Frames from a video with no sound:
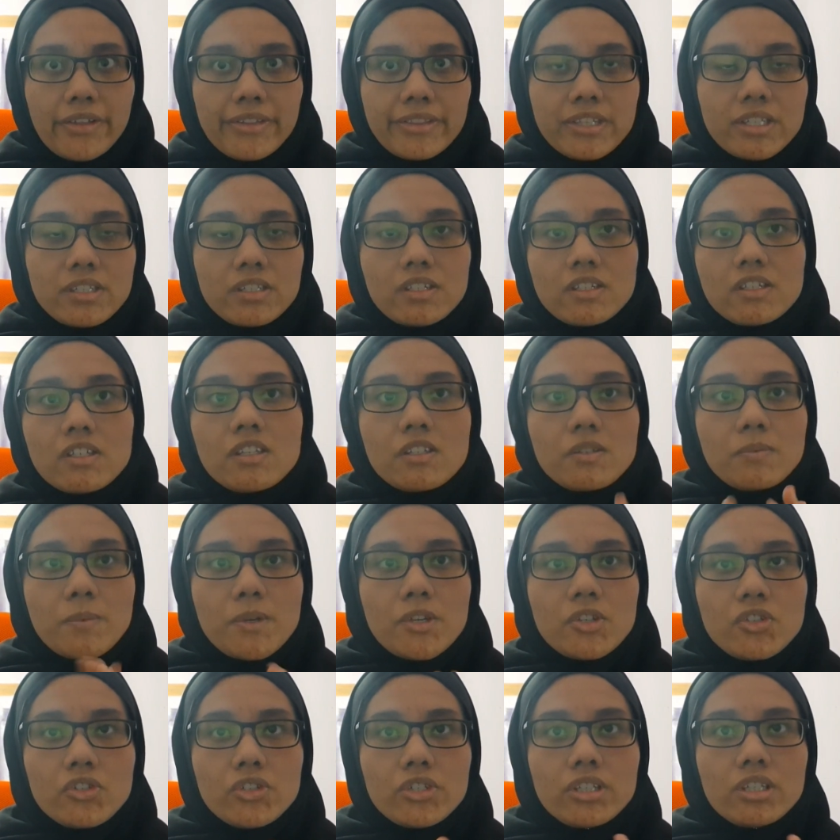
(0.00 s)
This is
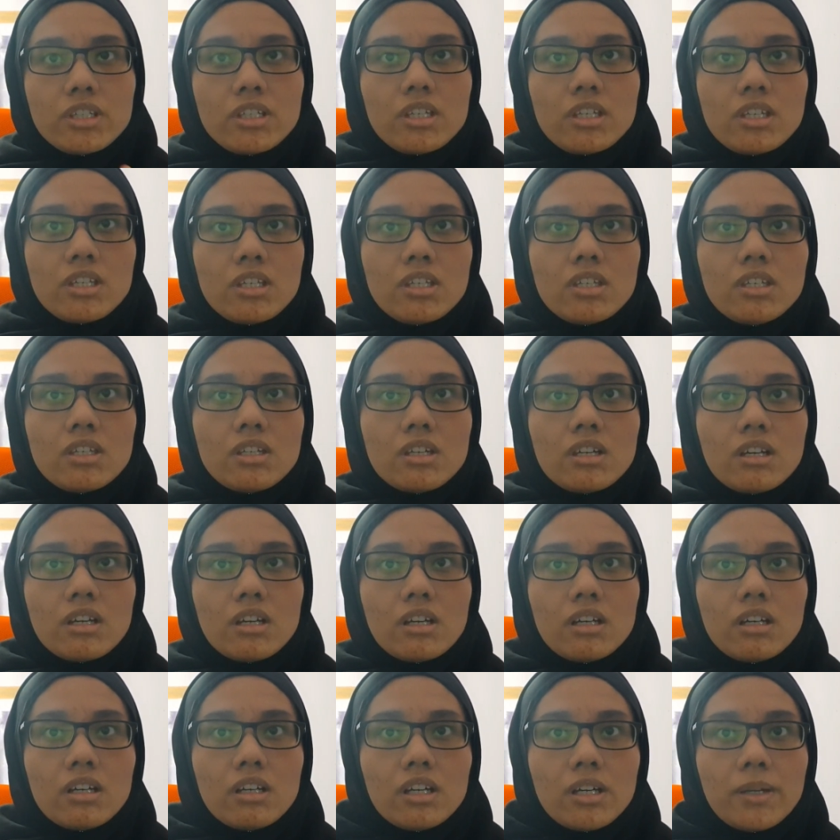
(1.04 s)
especially
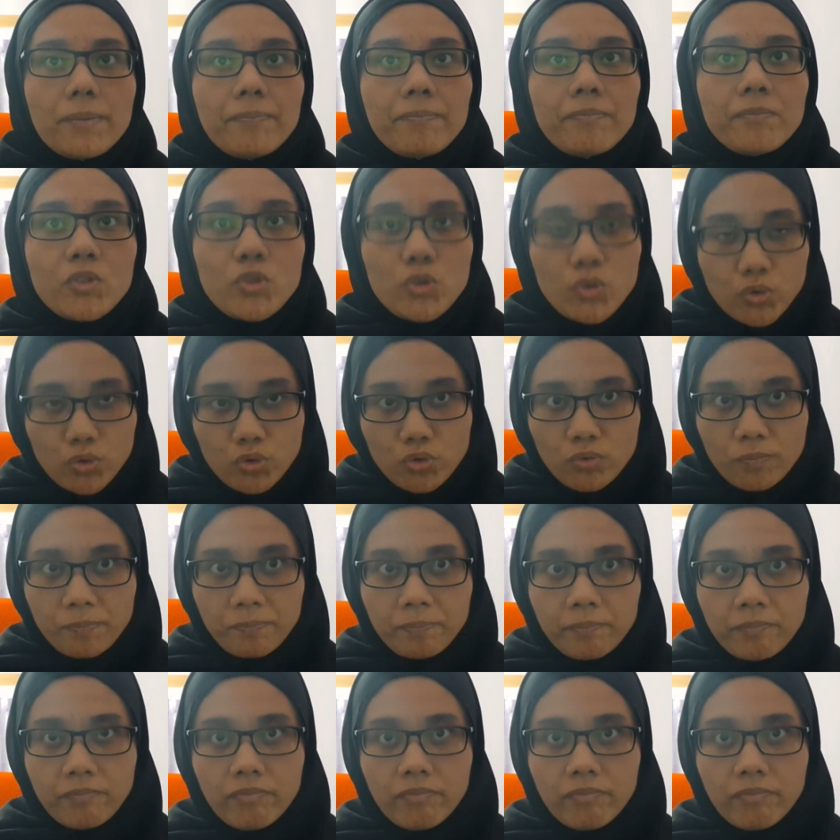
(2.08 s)
true